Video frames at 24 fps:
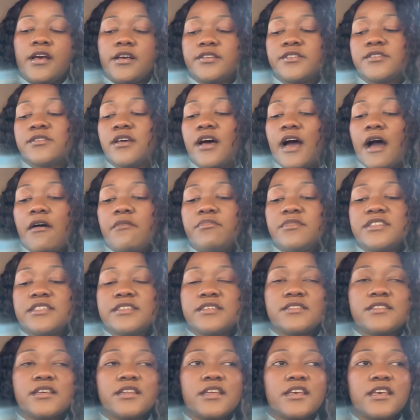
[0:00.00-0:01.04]
So I was
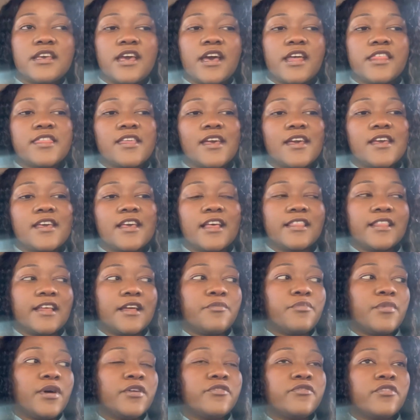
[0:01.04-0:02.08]
just sitting here thinking that
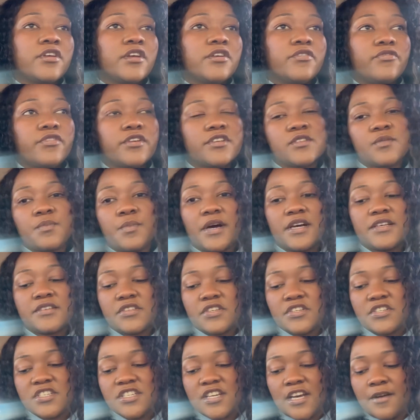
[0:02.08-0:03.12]
my very first
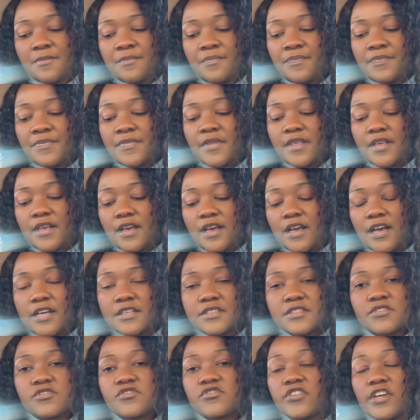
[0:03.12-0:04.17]
passenger, it's
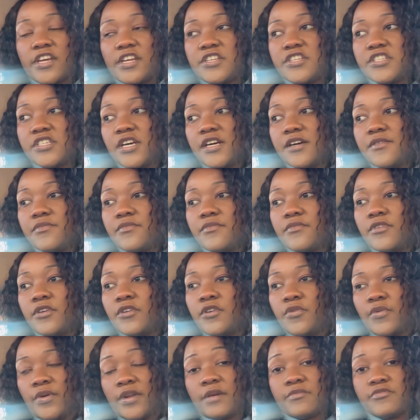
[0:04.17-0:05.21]
a stranger, you
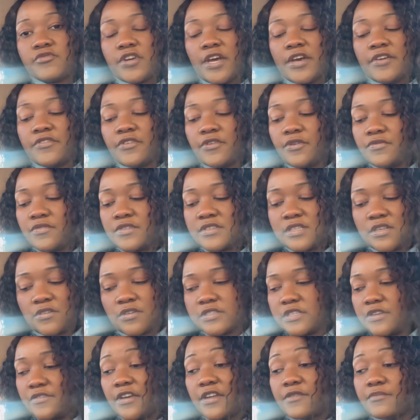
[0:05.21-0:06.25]
know, when I'm driving, obviously,
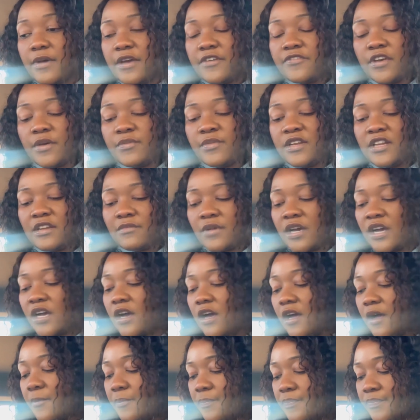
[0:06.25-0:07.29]
because I've had my family in my
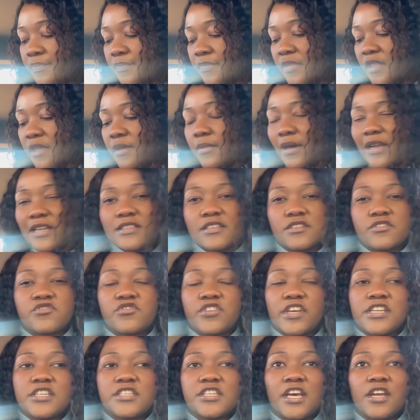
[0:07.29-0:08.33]
car, but it's a stranger.